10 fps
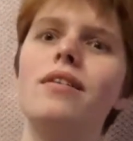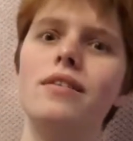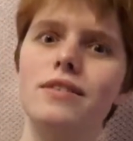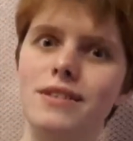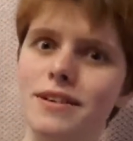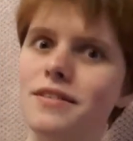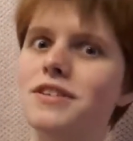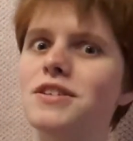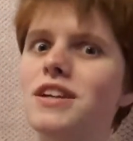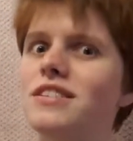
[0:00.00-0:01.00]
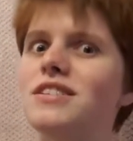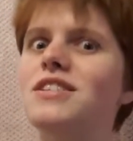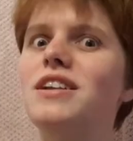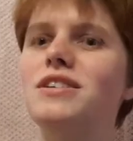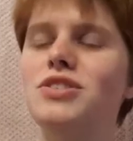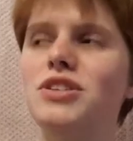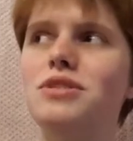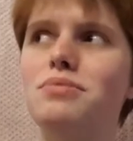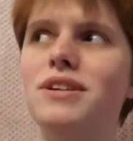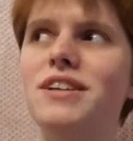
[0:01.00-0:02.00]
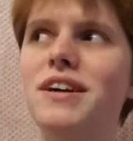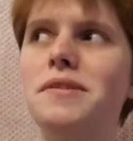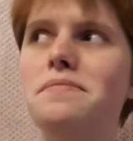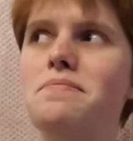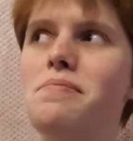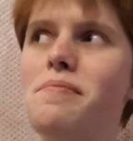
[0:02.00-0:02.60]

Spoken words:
until they start selling gingerbread again.